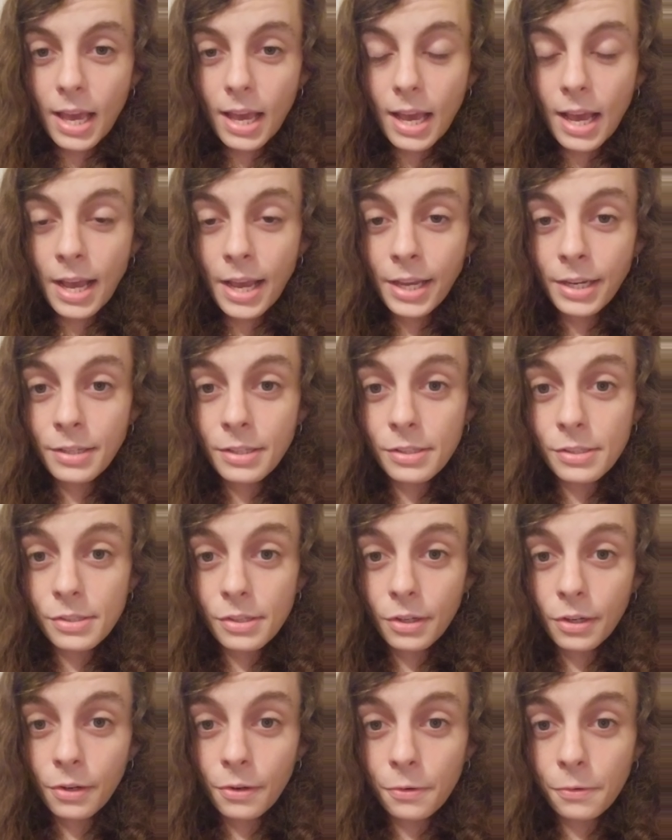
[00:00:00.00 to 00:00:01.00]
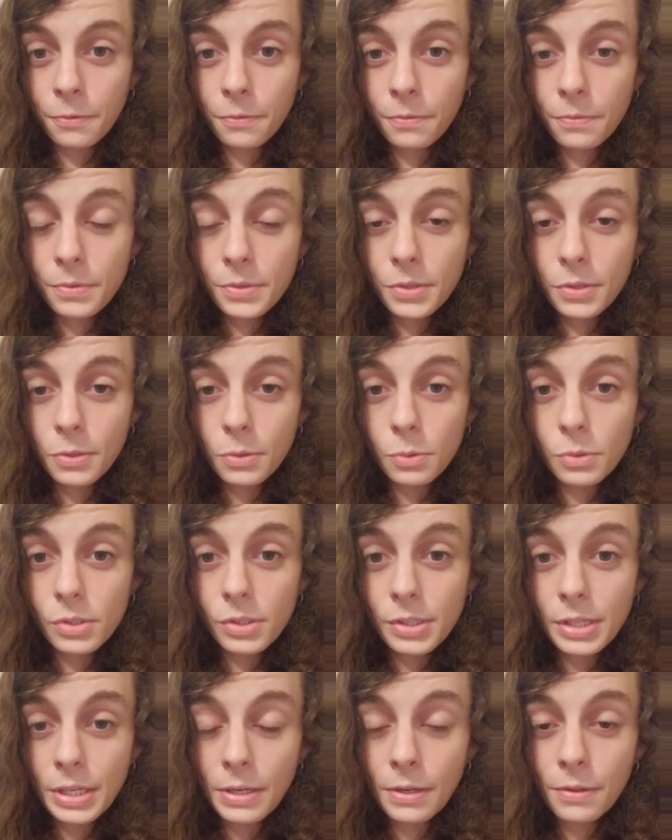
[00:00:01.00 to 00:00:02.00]
I deserve to
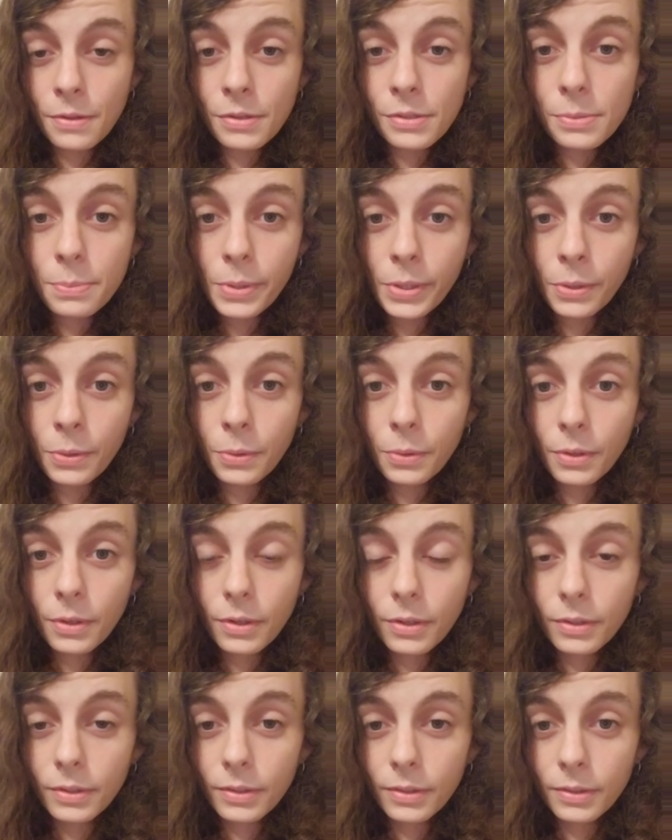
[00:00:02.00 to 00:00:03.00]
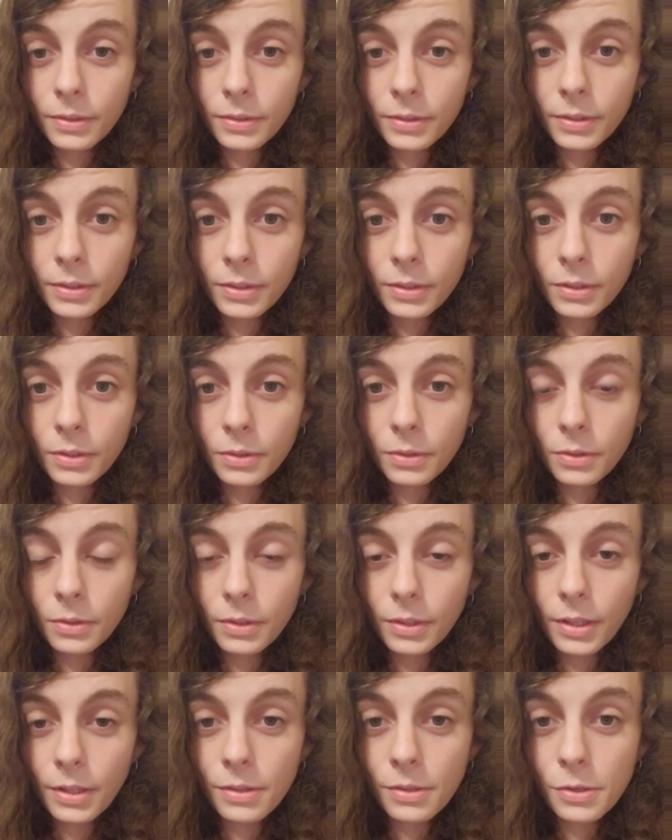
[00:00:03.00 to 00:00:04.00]
steer this boat
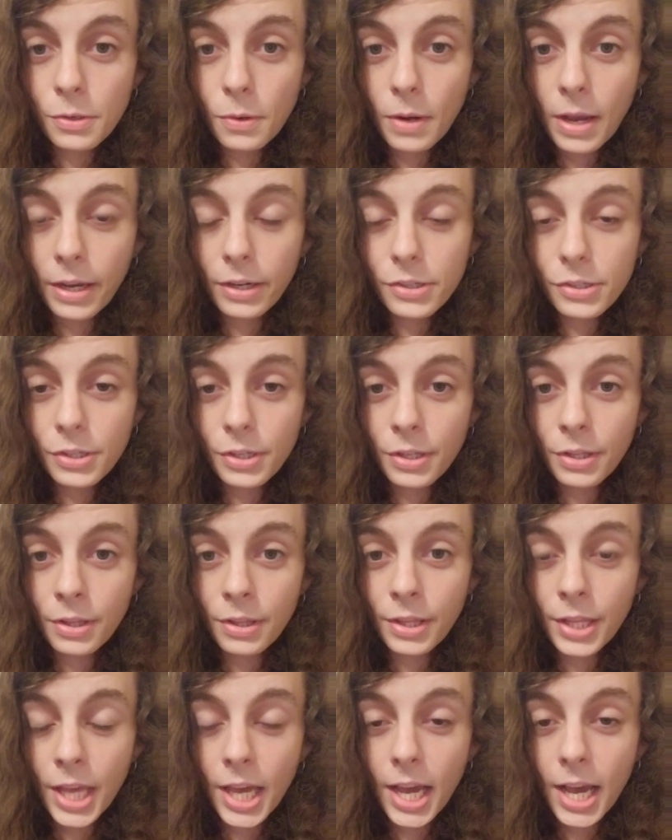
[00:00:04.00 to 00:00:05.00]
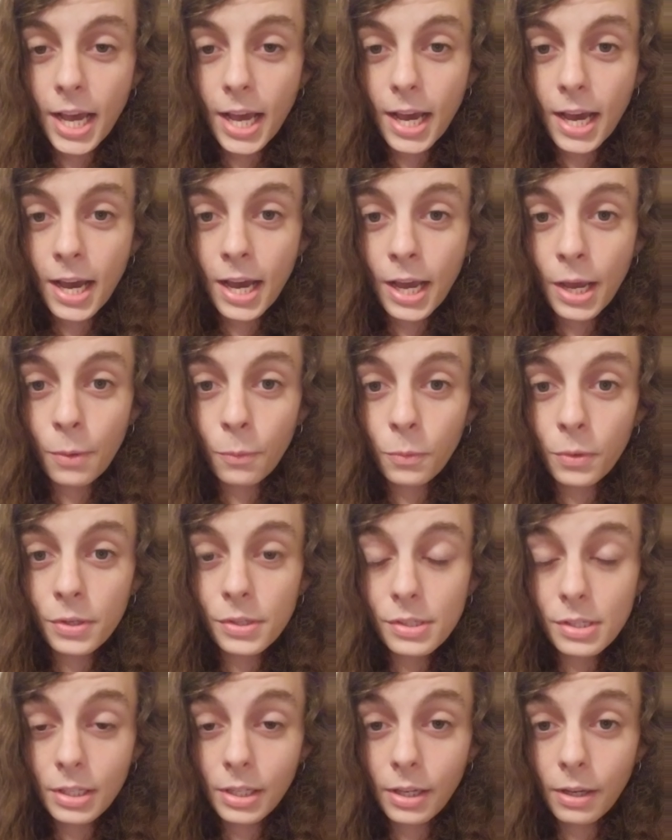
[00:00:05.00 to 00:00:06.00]
in the direction that I
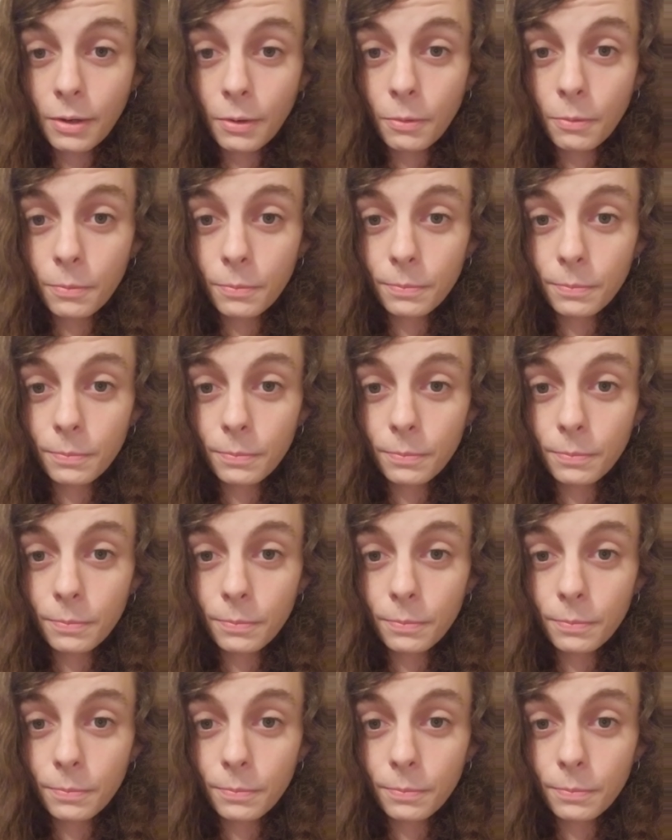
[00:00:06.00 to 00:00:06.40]
want to go.